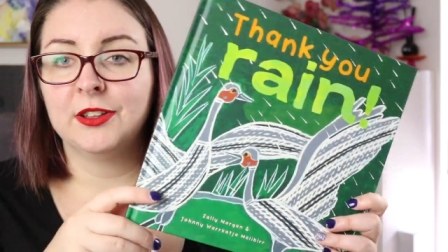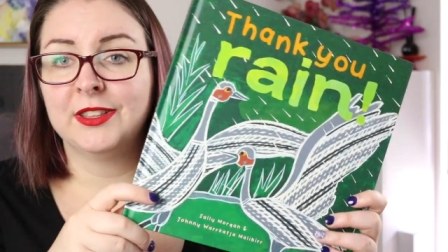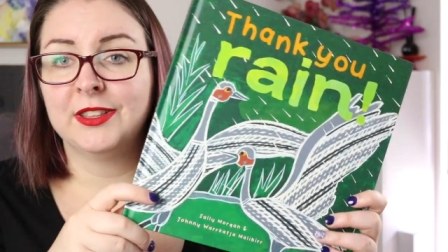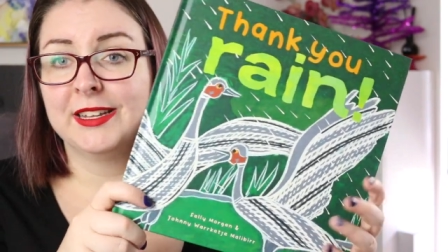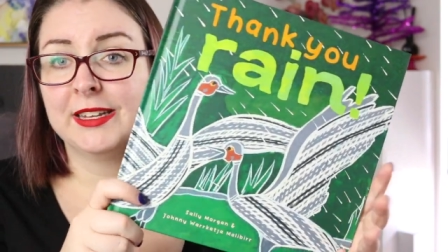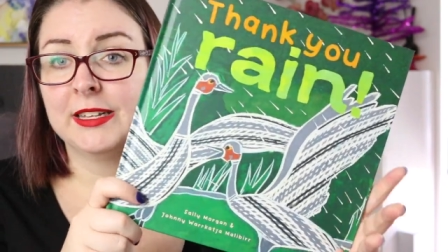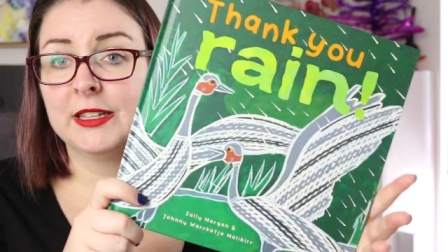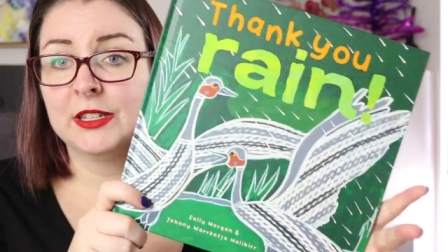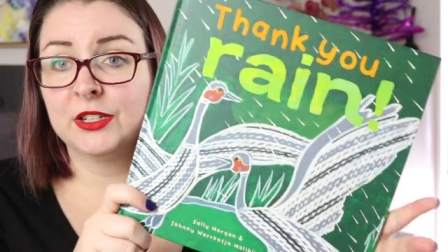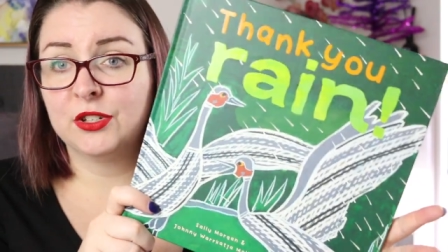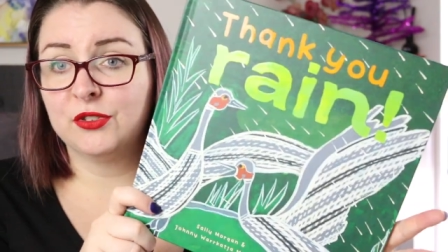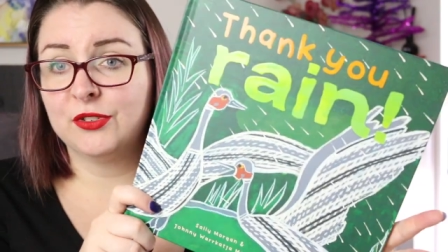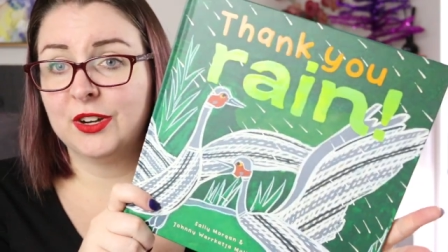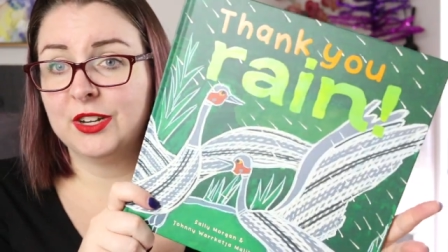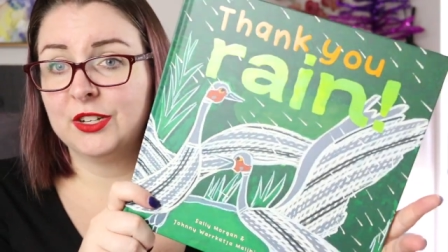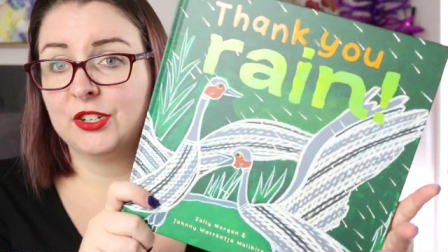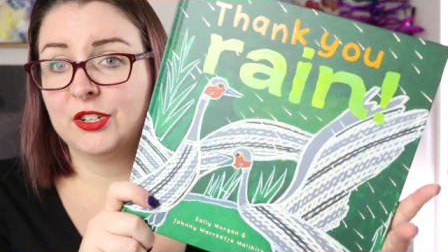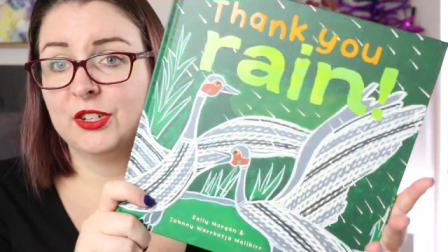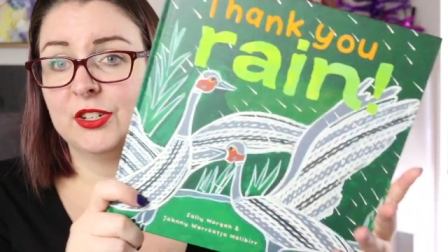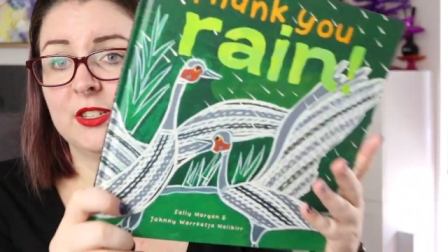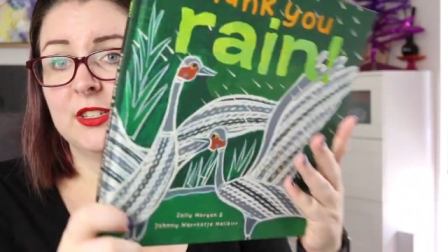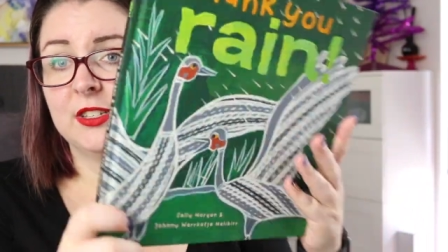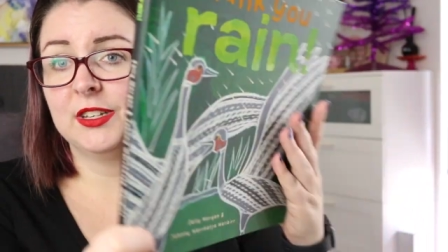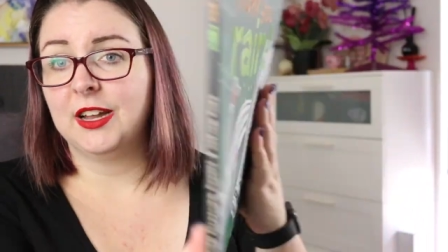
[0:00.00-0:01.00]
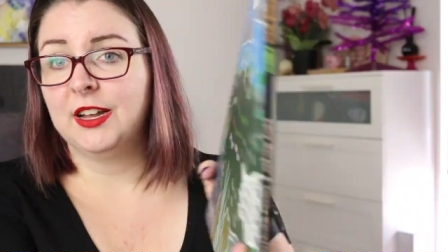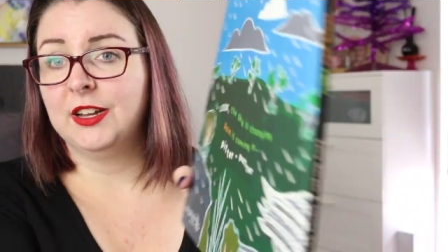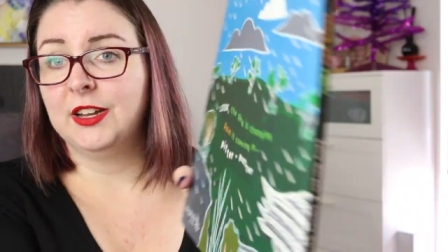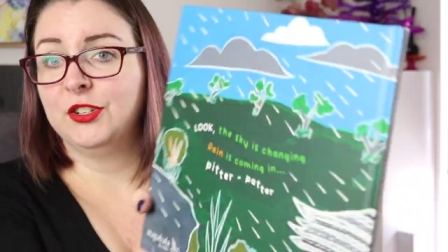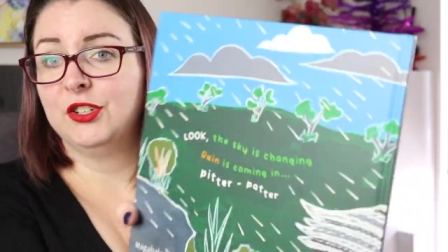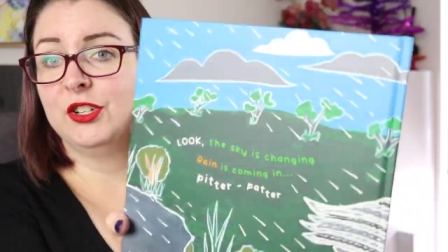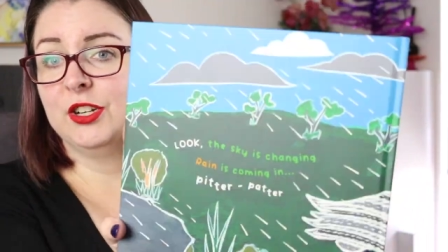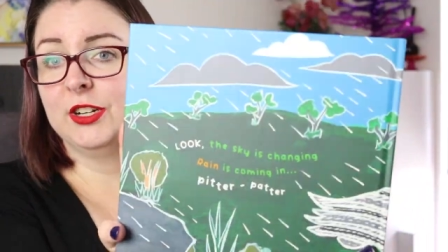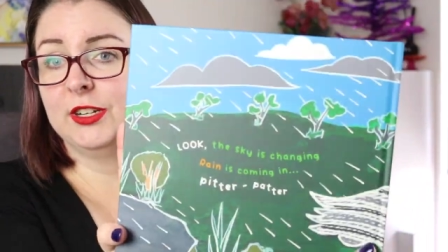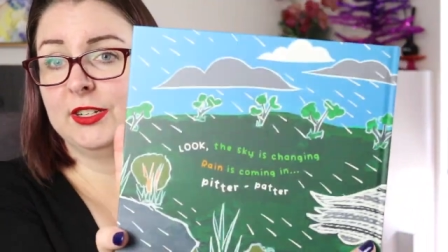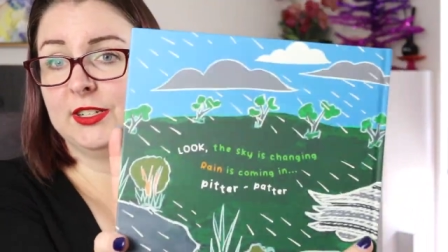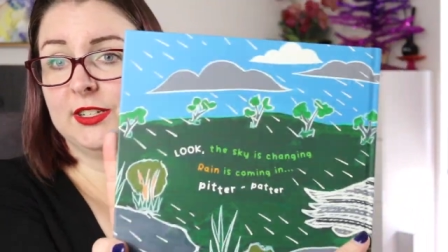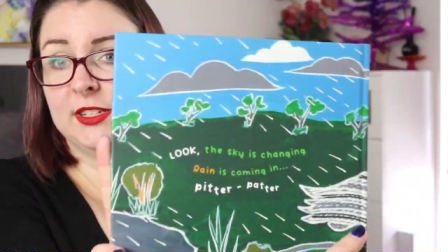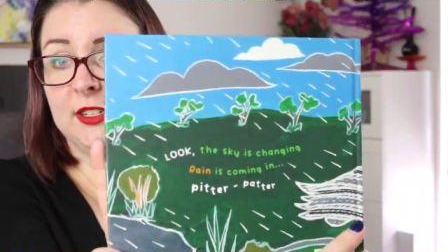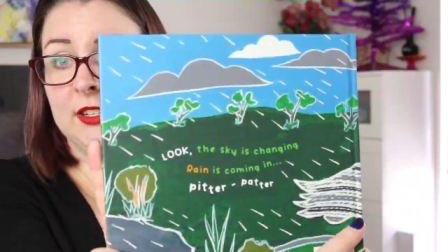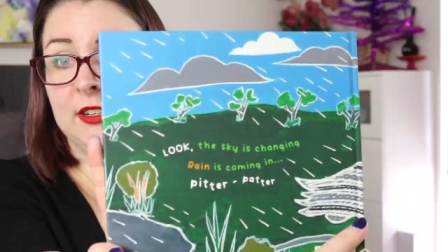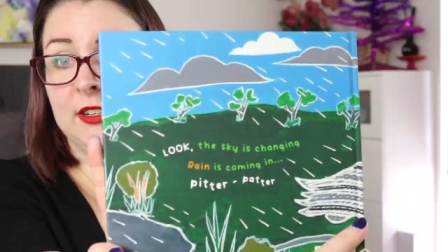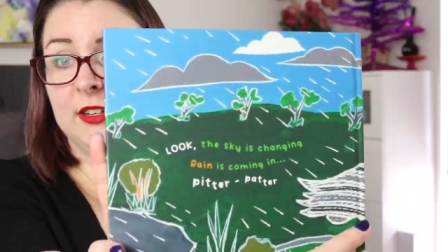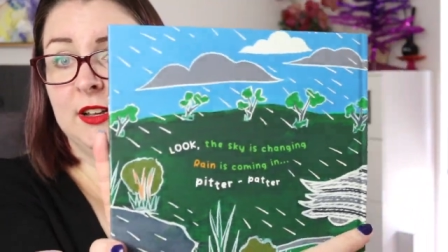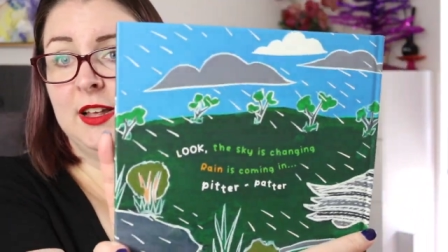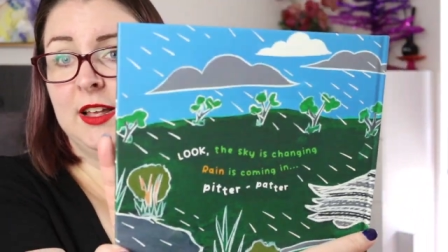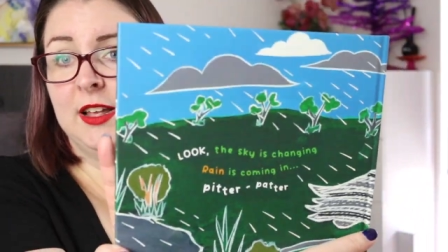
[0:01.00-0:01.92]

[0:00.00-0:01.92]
The illustrations are just